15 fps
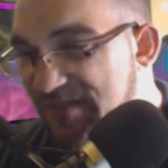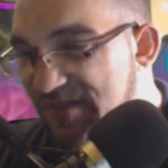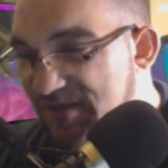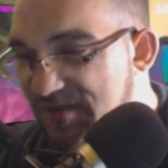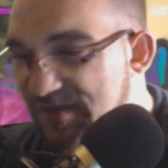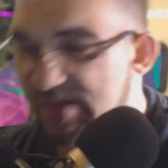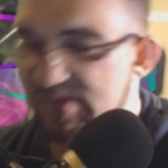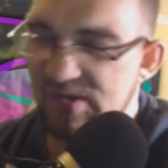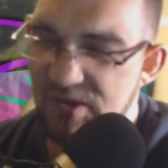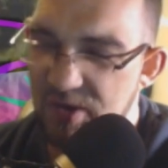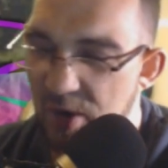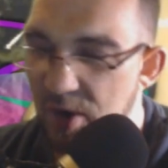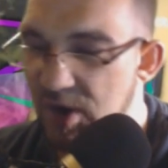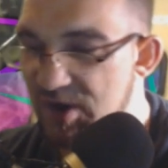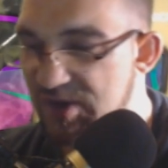A
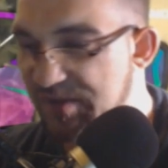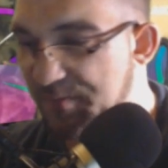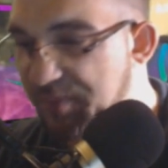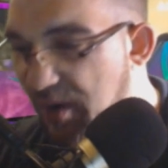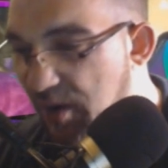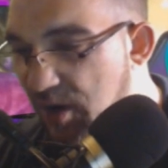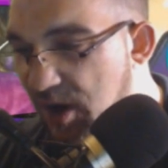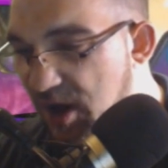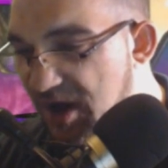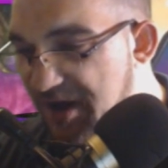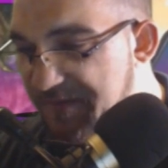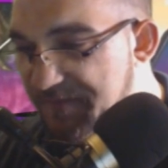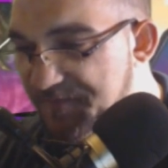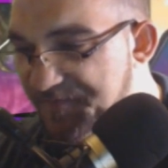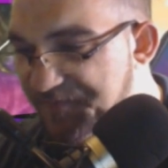little hard to pull
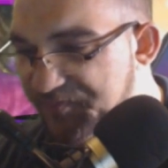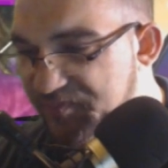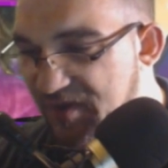on.